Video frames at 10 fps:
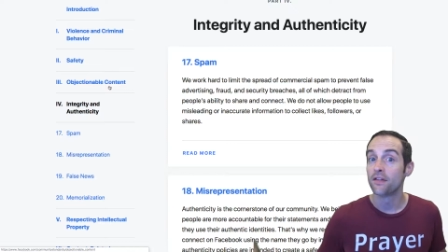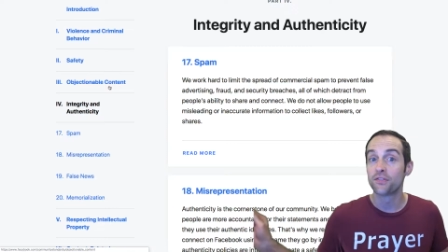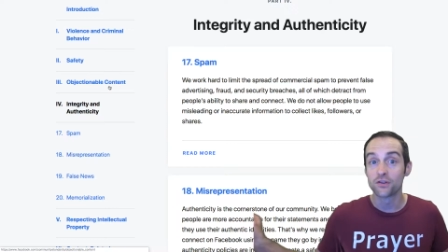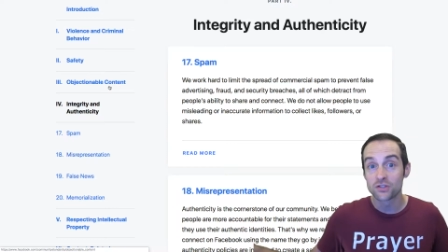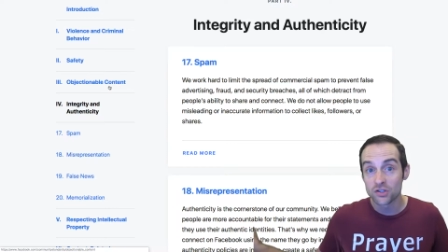
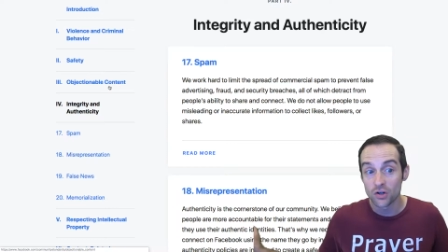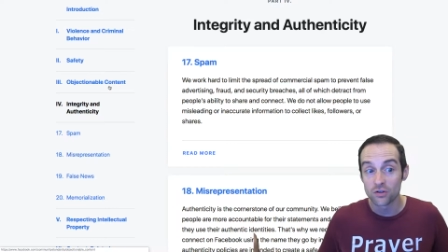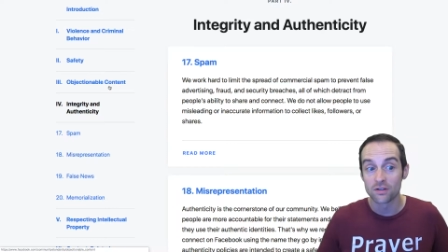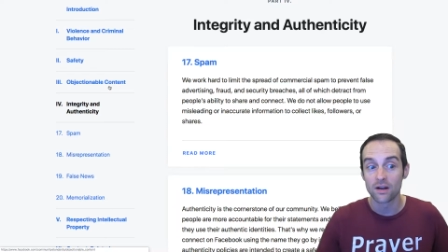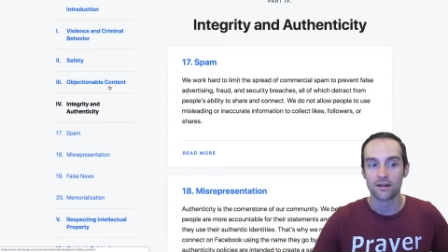there's
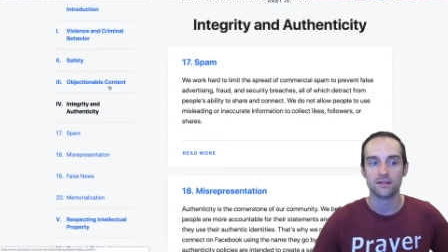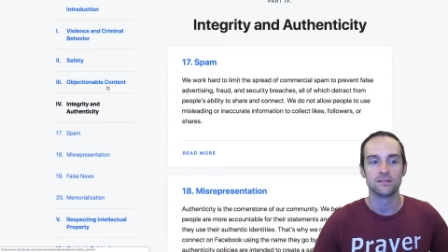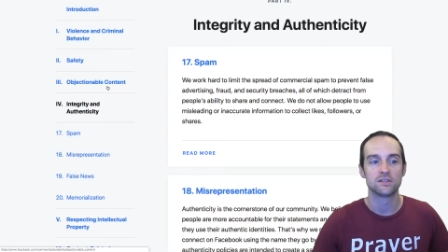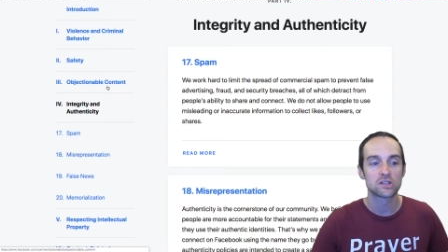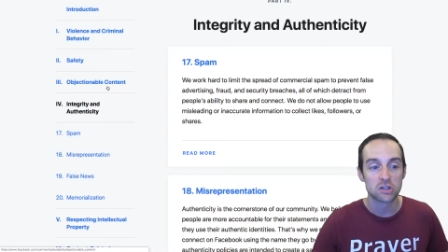certain uh,
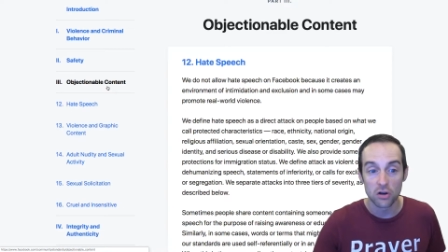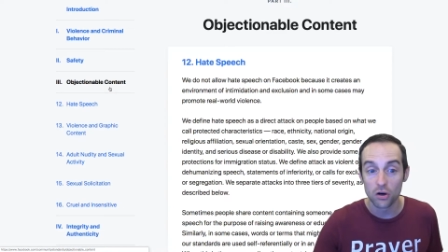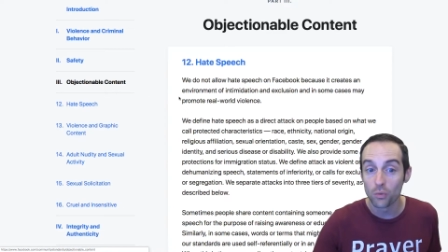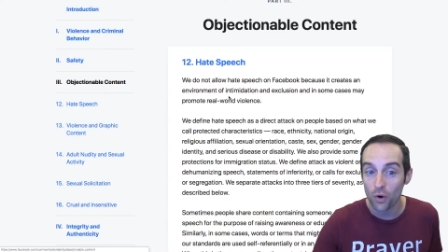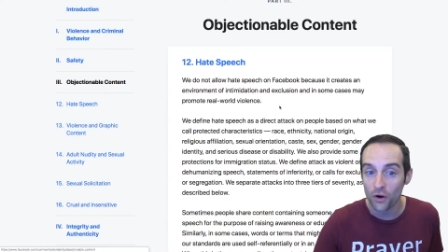slur
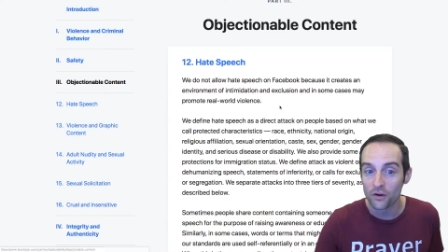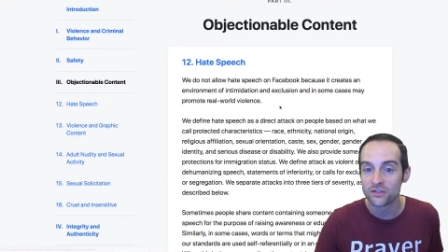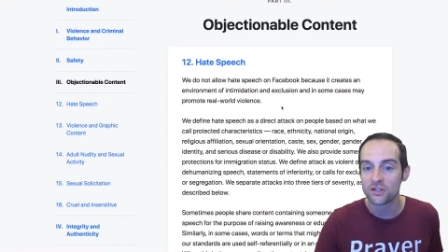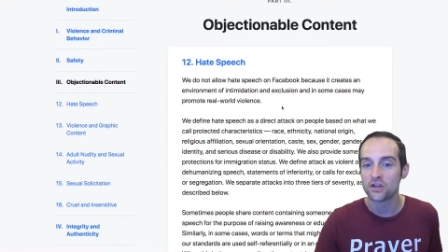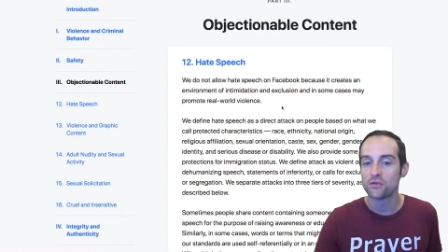words
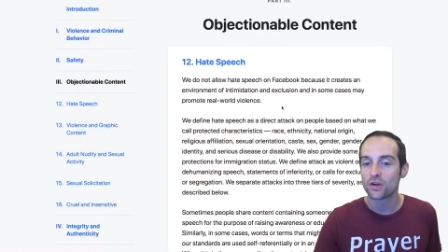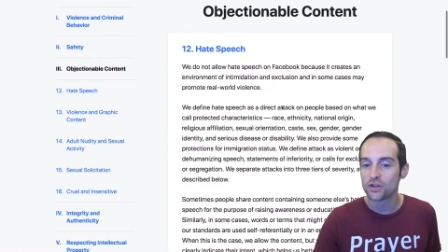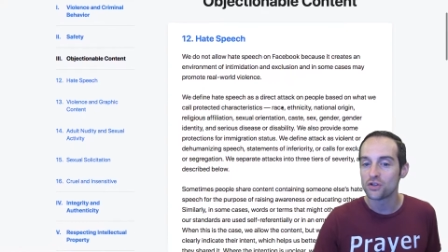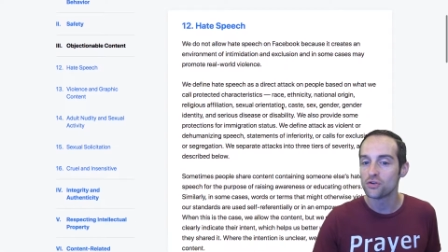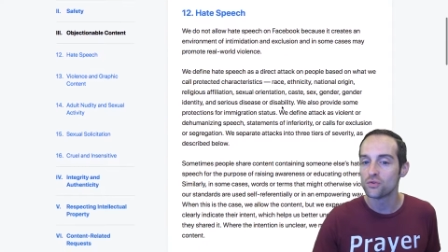you
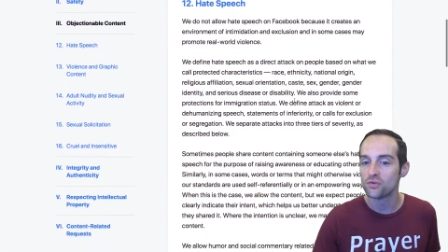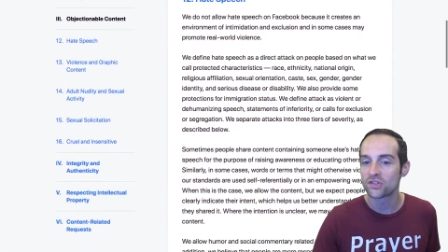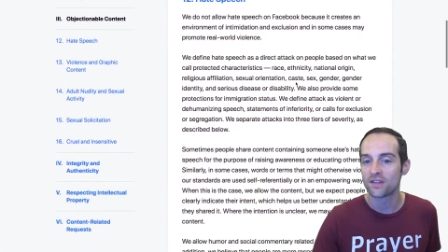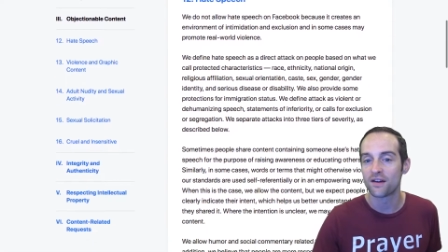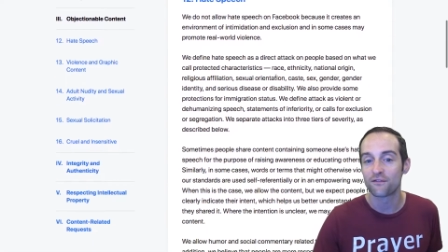can use
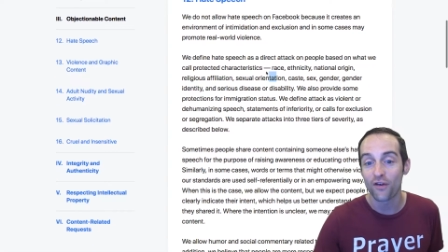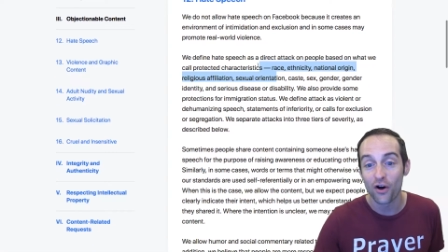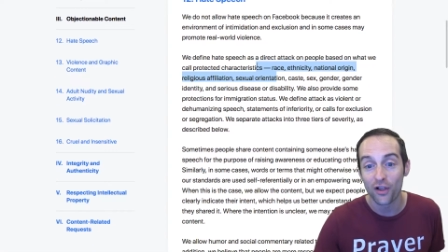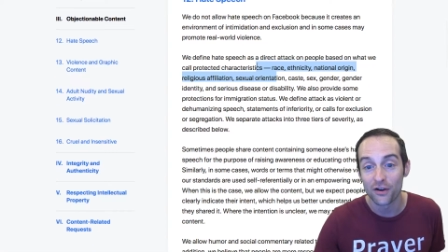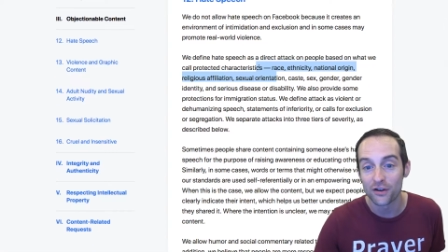that
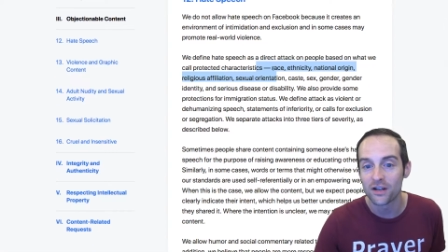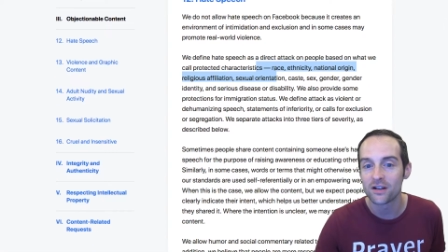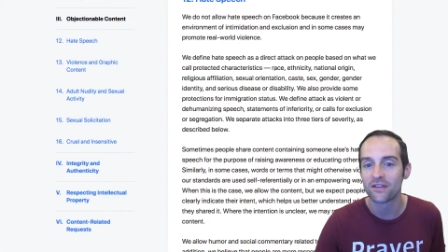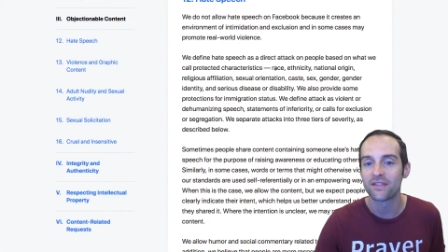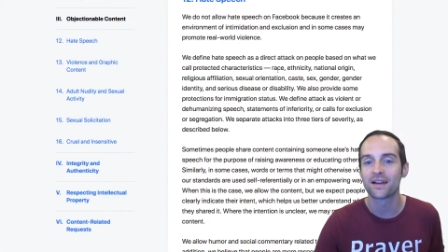fall under
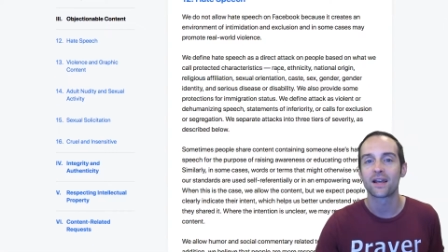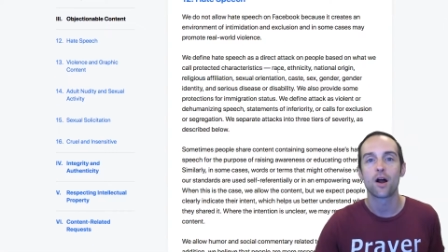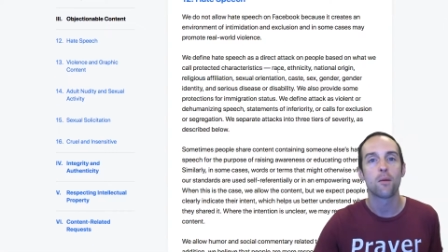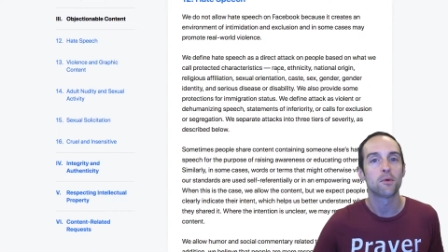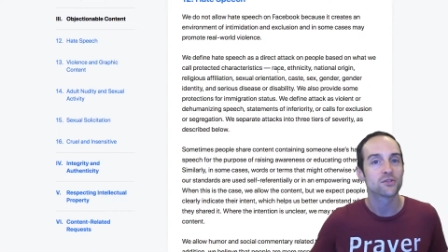here that can
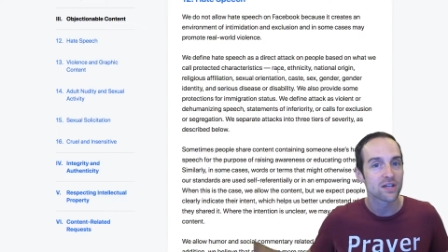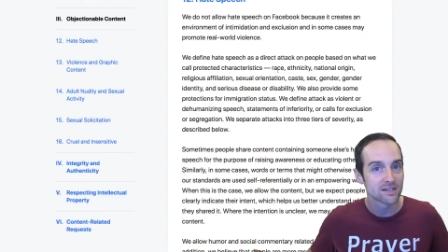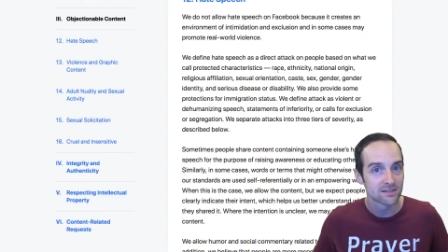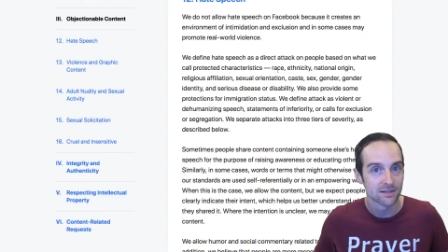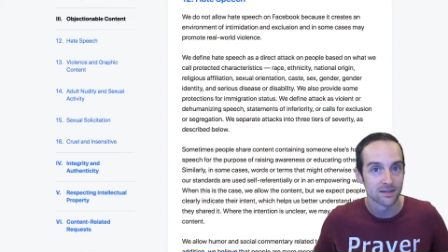almost
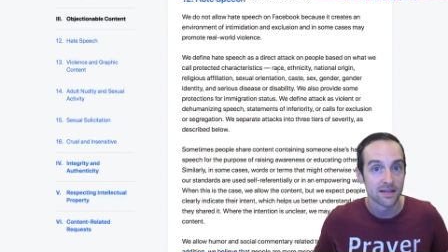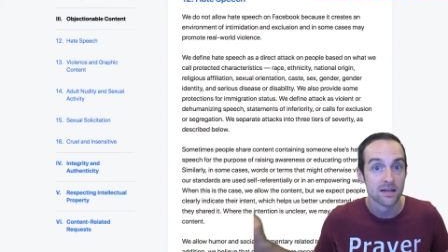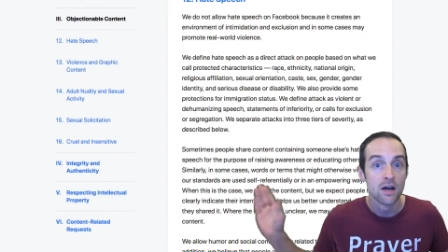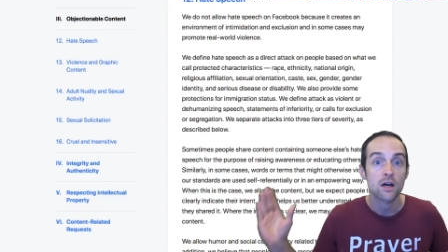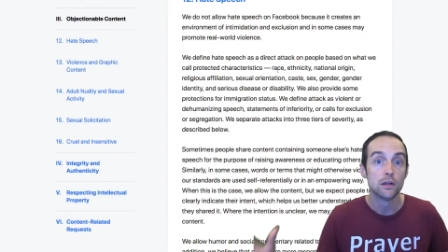instantly
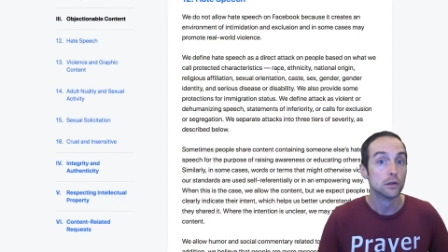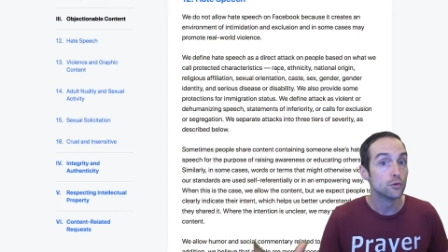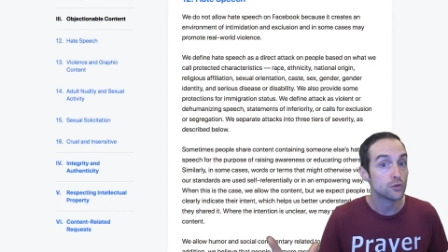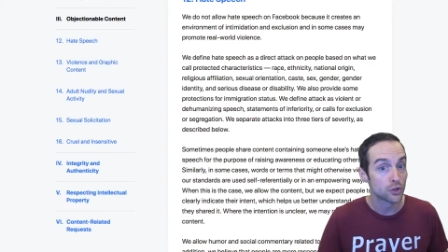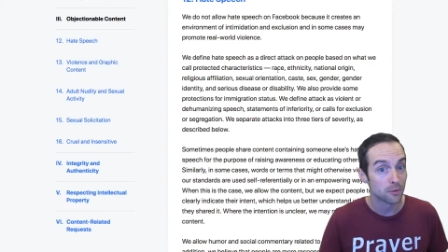
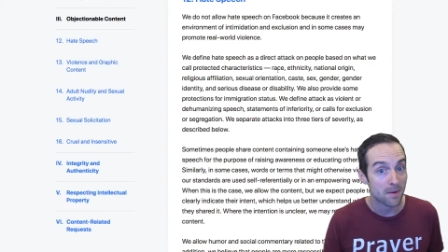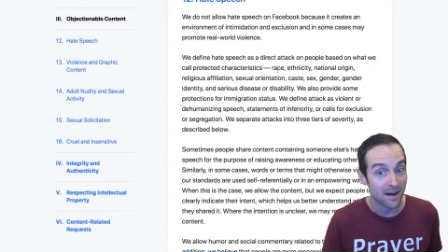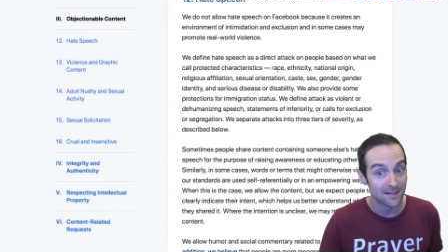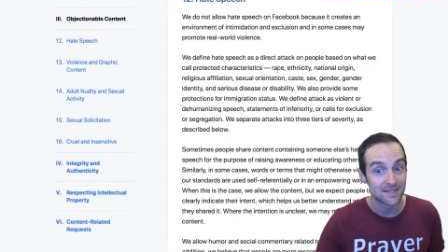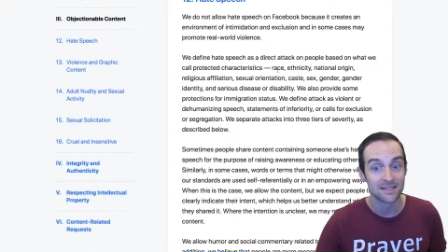lose your
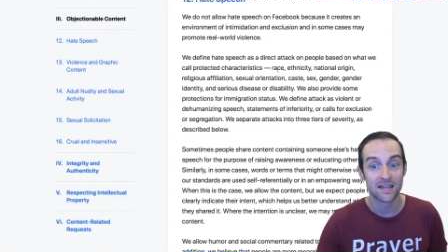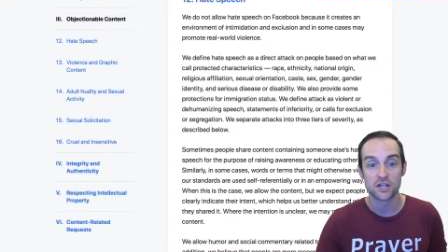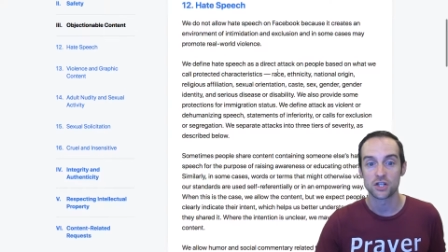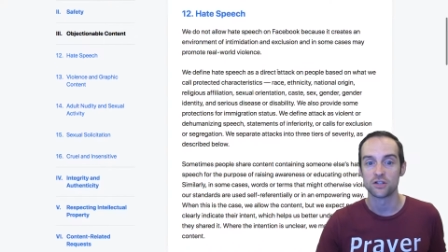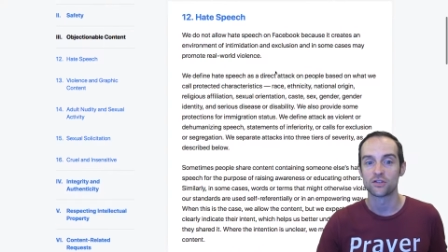
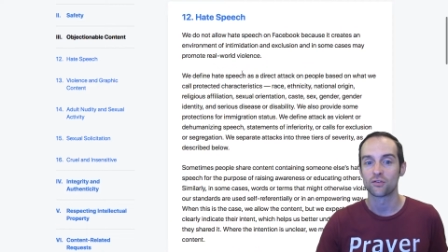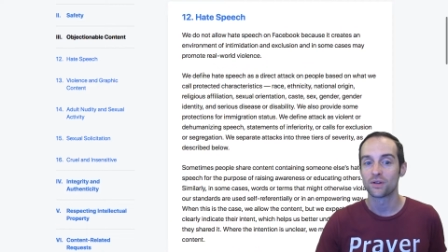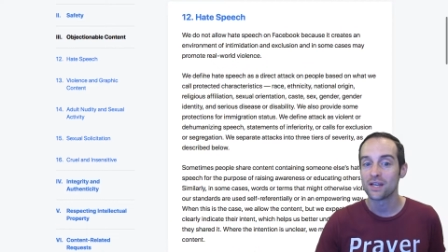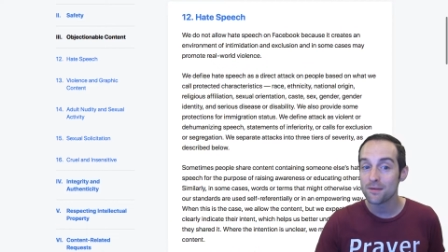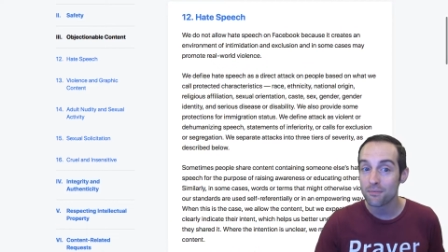monetization. So
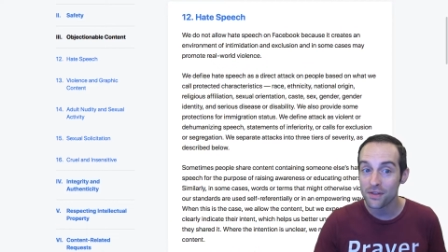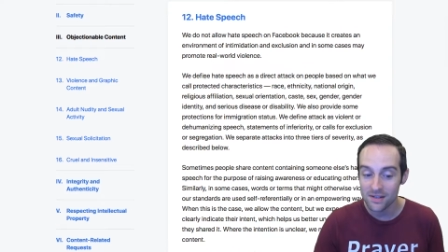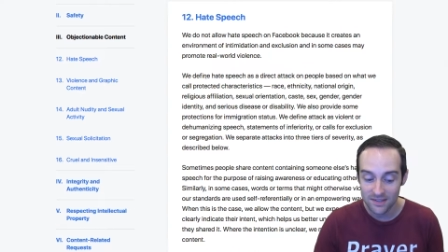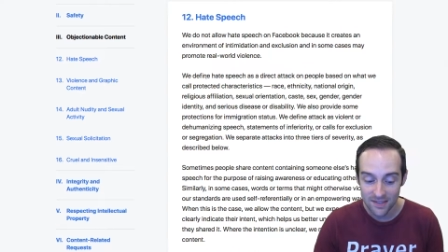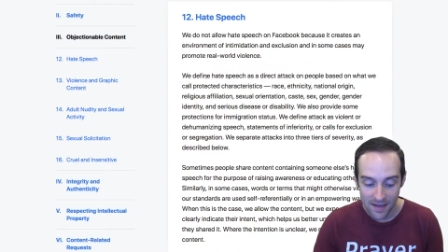keep
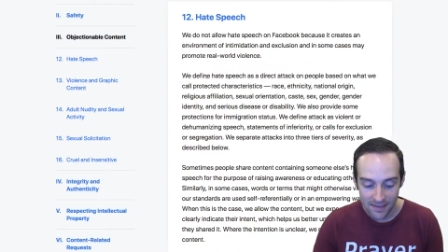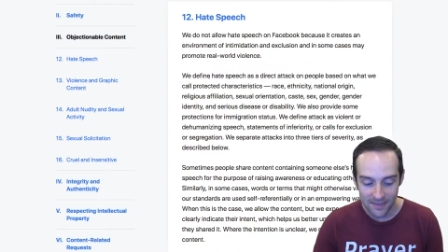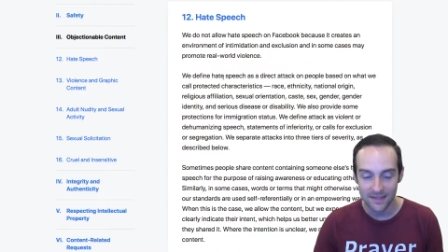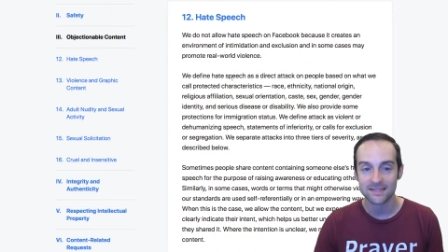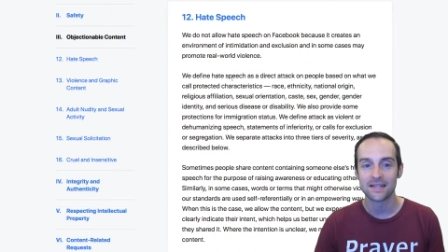these
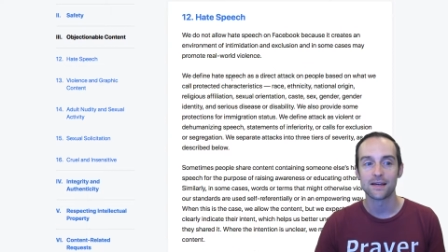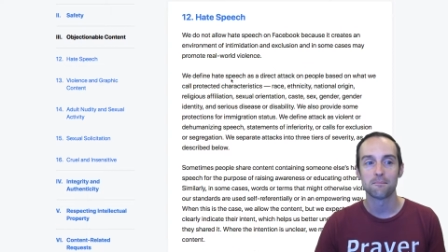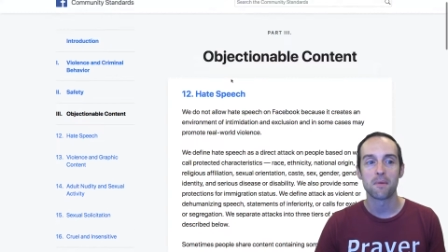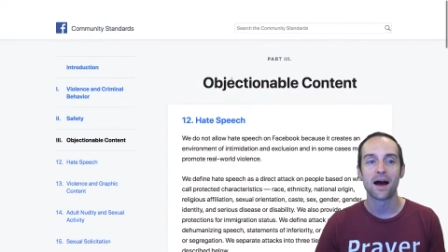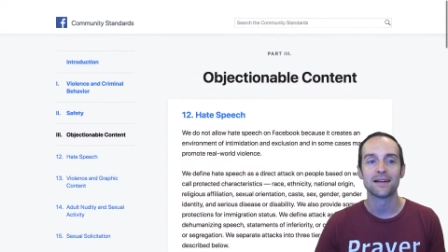things in
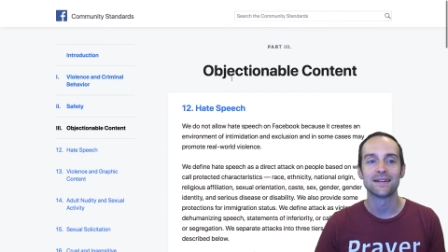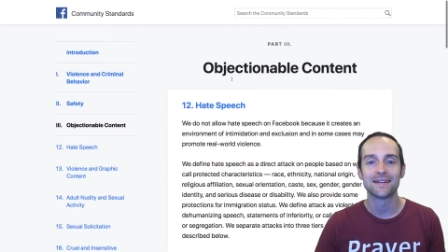mind.